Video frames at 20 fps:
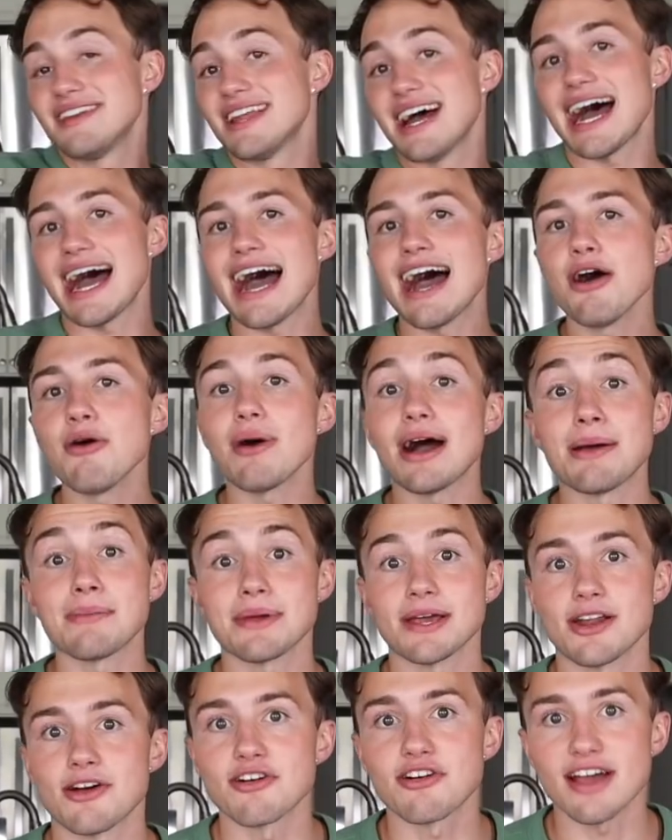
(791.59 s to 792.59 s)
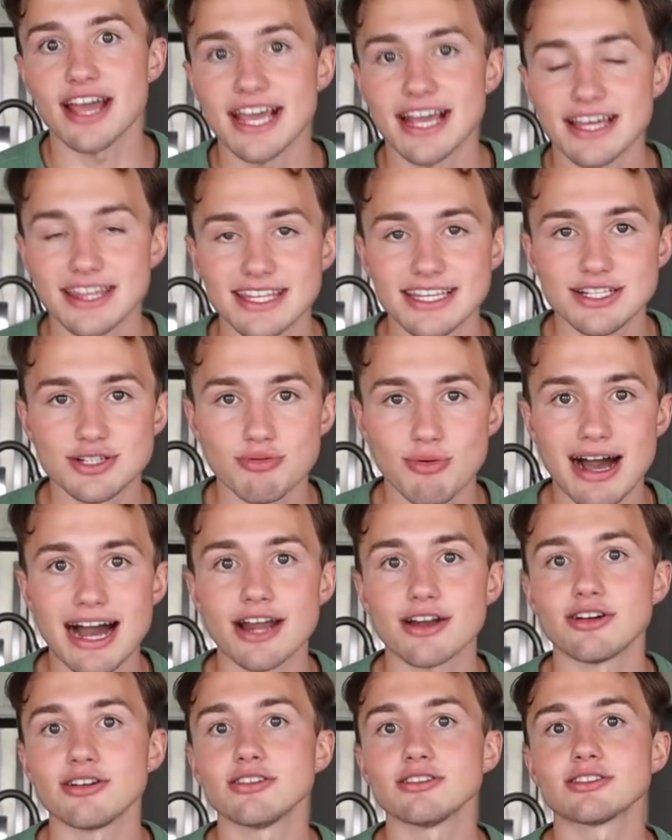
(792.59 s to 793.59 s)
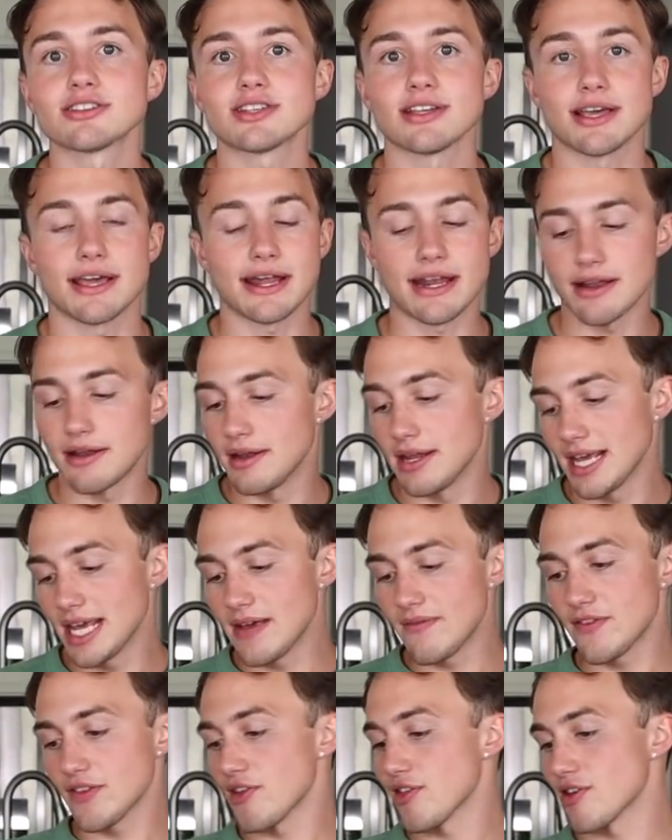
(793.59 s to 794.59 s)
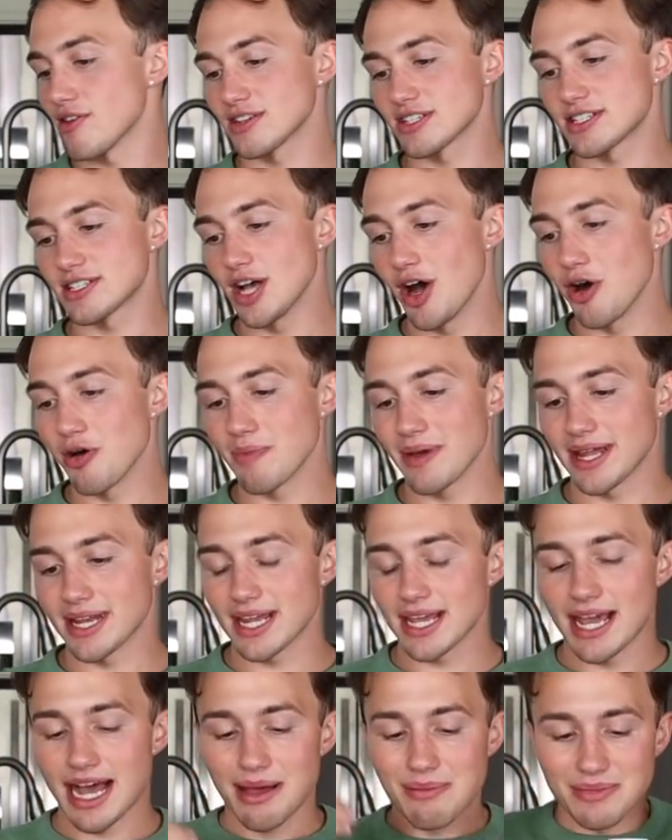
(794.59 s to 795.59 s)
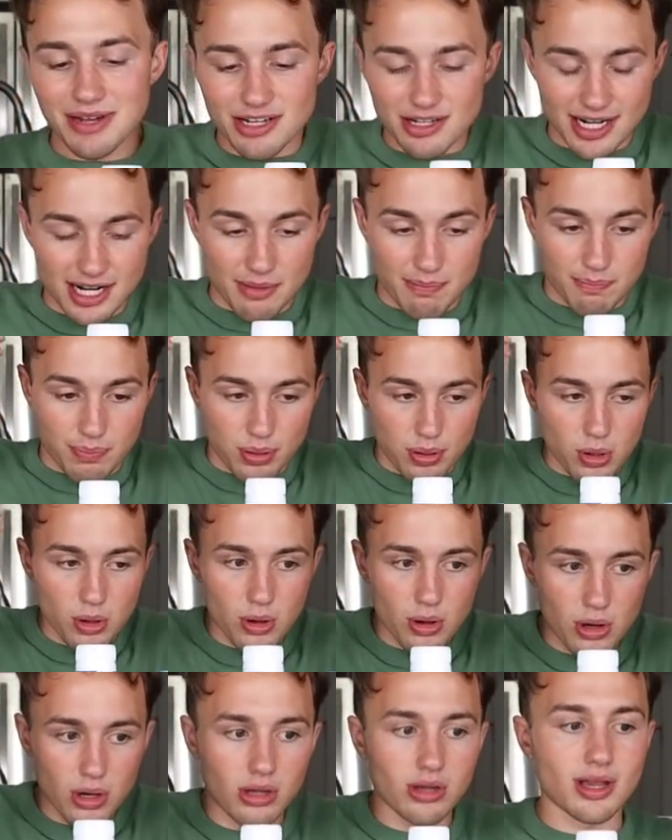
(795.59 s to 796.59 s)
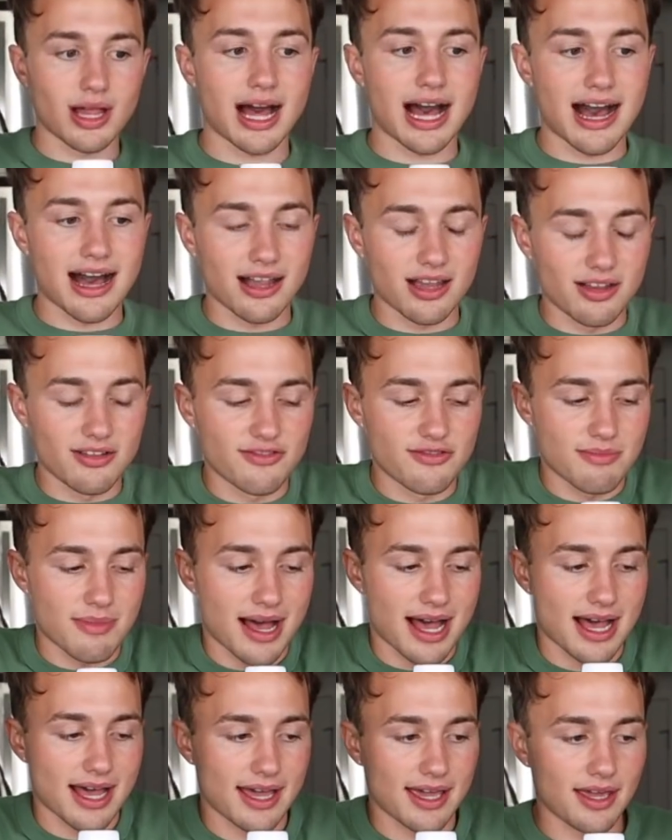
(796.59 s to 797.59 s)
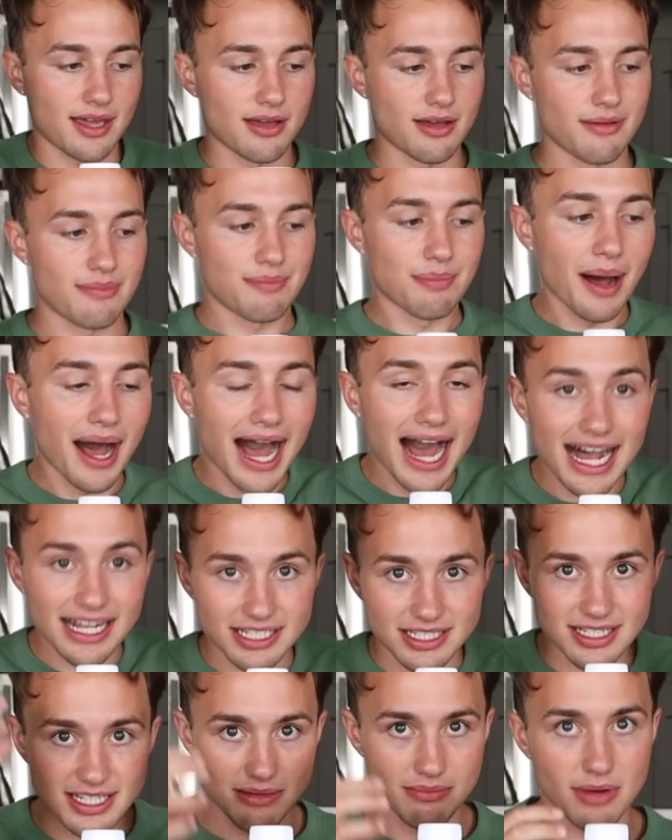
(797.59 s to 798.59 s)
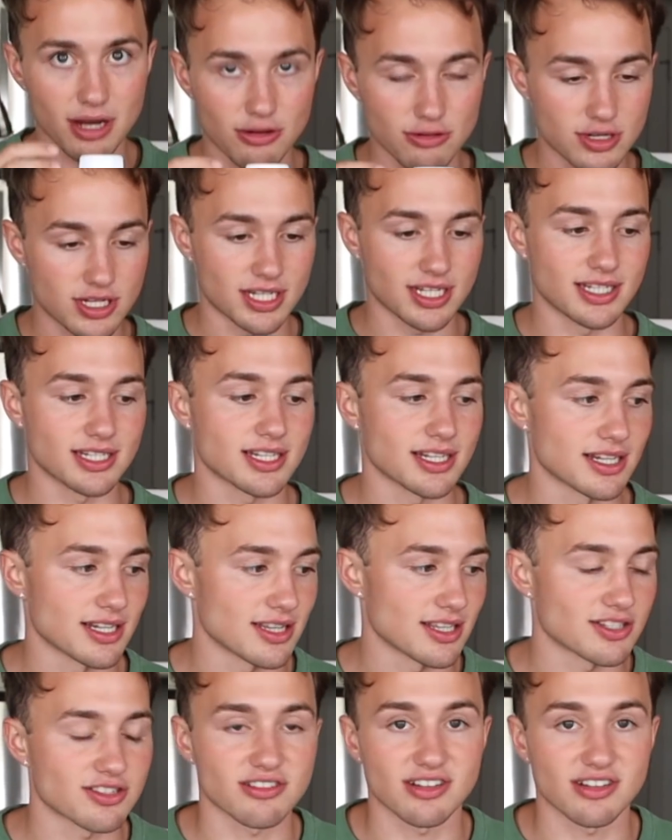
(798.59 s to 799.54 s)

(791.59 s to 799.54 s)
Now I'm gonna rank these waddles, and even though there are so many, I'm gonna try to pull all of my past emotions into this